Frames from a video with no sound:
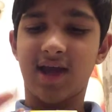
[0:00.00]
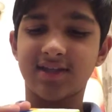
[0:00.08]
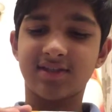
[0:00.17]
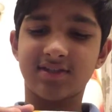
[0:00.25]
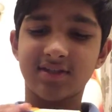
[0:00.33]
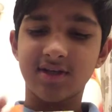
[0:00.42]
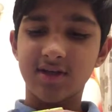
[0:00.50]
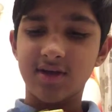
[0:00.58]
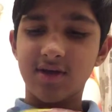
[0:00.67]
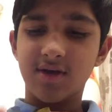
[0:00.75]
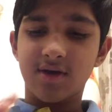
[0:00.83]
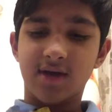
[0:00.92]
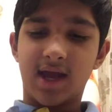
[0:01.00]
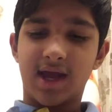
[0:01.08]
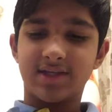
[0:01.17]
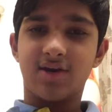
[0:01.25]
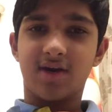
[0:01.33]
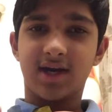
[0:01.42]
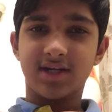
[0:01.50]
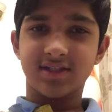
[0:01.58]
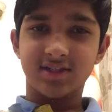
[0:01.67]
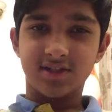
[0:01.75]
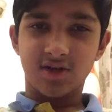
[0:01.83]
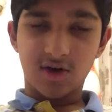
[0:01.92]
As long as it
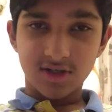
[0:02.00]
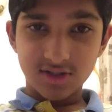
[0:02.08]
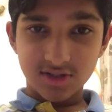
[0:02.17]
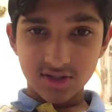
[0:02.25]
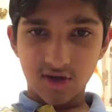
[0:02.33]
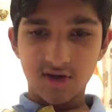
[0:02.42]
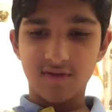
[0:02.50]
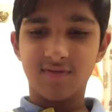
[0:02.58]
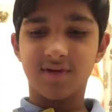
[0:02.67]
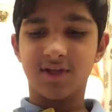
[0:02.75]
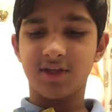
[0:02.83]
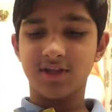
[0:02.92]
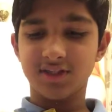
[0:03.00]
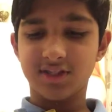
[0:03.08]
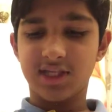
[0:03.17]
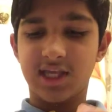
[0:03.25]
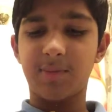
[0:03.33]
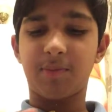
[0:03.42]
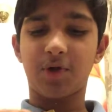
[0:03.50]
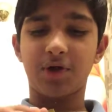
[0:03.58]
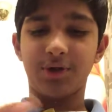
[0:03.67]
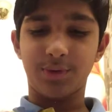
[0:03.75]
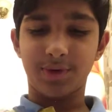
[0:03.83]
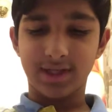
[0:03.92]
is not solved, you just keep
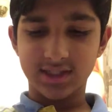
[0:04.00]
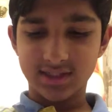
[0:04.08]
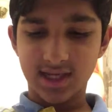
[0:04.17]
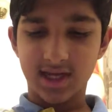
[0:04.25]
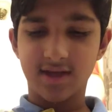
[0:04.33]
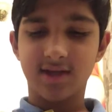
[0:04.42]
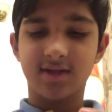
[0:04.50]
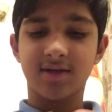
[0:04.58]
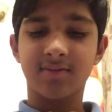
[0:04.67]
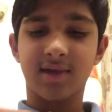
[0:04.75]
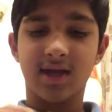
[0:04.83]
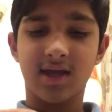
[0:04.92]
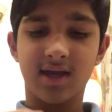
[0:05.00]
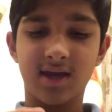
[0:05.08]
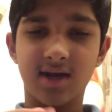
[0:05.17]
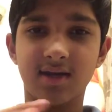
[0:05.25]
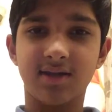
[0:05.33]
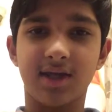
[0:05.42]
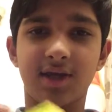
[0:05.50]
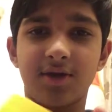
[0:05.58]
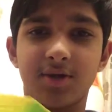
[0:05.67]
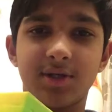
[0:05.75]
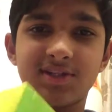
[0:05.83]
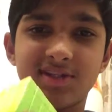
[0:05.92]
on doing this algorithm, and there you
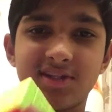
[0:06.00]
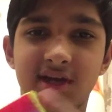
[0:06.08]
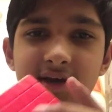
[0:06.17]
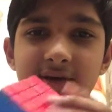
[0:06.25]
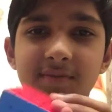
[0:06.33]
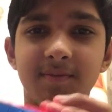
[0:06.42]
go, it's done.